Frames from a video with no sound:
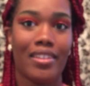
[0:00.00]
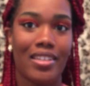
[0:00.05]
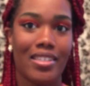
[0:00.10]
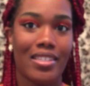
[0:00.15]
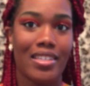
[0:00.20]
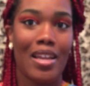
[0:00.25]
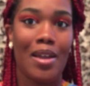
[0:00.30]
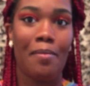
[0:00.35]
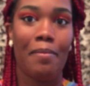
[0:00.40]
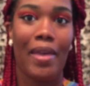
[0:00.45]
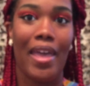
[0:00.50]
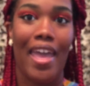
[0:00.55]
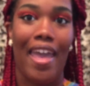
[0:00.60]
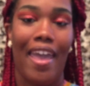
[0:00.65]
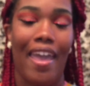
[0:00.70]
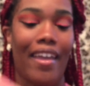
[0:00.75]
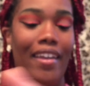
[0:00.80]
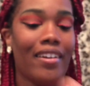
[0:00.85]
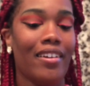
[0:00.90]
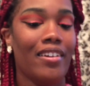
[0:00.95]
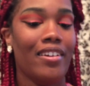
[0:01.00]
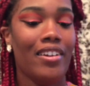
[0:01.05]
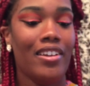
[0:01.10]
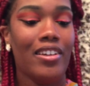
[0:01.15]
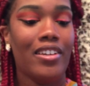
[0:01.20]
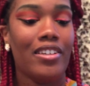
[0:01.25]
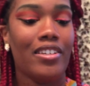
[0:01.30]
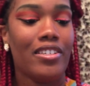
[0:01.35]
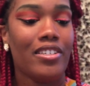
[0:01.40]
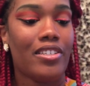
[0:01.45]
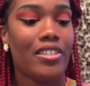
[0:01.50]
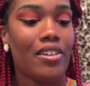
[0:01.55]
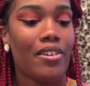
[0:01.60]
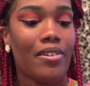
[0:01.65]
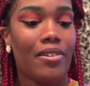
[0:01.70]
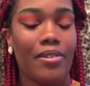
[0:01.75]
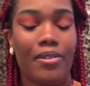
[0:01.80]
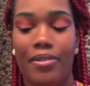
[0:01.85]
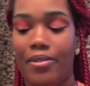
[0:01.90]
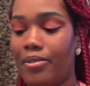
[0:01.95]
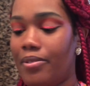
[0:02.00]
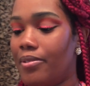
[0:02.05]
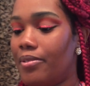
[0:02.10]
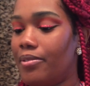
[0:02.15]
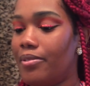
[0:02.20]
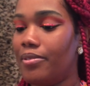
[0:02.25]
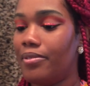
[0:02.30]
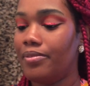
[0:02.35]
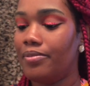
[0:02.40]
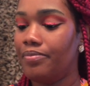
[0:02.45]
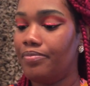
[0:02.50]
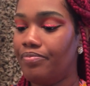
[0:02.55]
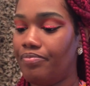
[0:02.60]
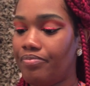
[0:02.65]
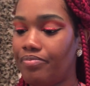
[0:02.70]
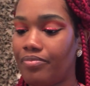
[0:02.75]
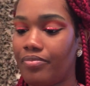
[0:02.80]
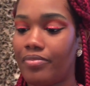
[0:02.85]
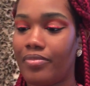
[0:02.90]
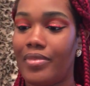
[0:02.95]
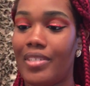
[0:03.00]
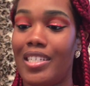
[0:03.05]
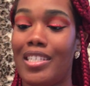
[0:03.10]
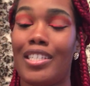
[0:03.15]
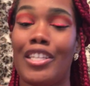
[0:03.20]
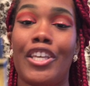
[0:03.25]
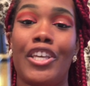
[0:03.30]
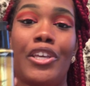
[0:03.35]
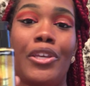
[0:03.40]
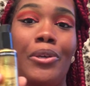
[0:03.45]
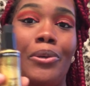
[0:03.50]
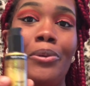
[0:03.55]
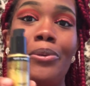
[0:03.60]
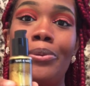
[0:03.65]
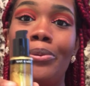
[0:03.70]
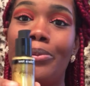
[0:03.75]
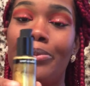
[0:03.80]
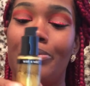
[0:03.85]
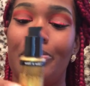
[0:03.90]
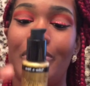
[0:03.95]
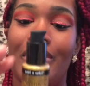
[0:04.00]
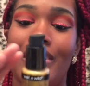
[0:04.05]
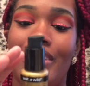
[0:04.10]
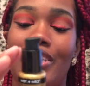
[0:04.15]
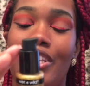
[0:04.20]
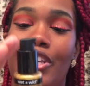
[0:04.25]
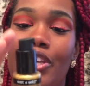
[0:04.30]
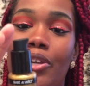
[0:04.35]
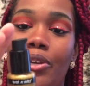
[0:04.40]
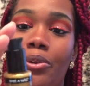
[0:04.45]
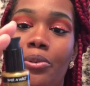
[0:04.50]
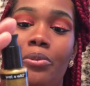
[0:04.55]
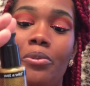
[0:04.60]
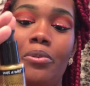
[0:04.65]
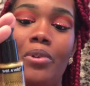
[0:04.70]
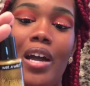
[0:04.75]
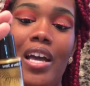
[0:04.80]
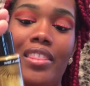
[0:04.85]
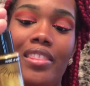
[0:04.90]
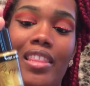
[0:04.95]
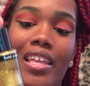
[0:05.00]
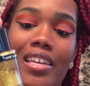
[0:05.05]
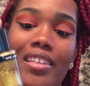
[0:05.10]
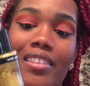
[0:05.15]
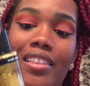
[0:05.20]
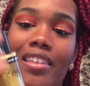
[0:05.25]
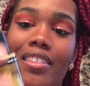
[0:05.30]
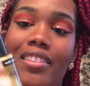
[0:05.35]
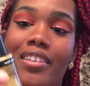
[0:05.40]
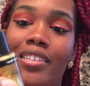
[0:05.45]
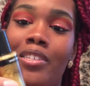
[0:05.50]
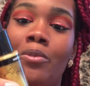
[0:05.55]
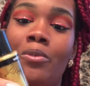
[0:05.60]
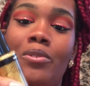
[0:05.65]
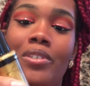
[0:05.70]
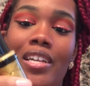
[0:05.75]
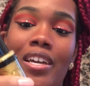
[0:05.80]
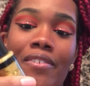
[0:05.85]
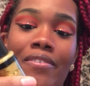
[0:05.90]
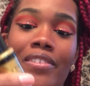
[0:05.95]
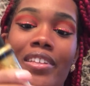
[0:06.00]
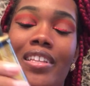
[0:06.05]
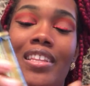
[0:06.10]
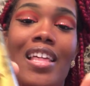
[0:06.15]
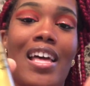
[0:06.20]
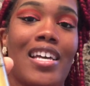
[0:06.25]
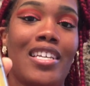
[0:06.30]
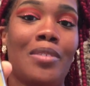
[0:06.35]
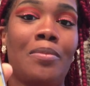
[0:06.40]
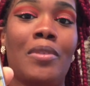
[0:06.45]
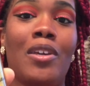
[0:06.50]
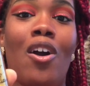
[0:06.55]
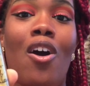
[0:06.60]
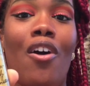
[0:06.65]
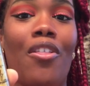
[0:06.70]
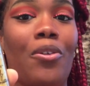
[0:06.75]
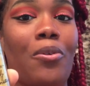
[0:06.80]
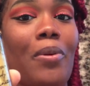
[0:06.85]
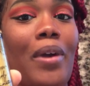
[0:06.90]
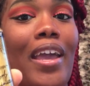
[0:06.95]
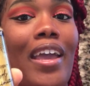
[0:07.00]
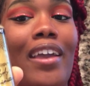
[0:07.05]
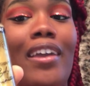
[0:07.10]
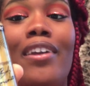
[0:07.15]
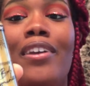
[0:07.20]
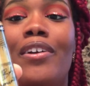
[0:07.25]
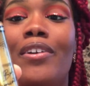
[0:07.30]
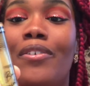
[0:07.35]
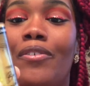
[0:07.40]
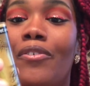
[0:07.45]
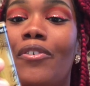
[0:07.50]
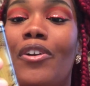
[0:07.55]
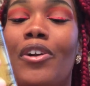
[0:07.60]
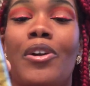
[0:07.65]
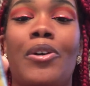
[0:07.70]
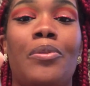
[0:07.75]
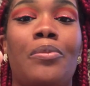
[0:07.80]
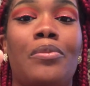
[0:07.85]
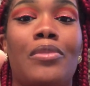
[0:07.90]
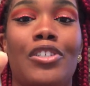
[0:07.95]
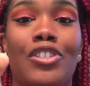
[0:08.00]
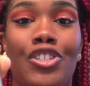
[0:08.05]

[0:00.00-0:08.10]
that's not bad. So it's cute. It's cute. I think that this will definitely last me all the way from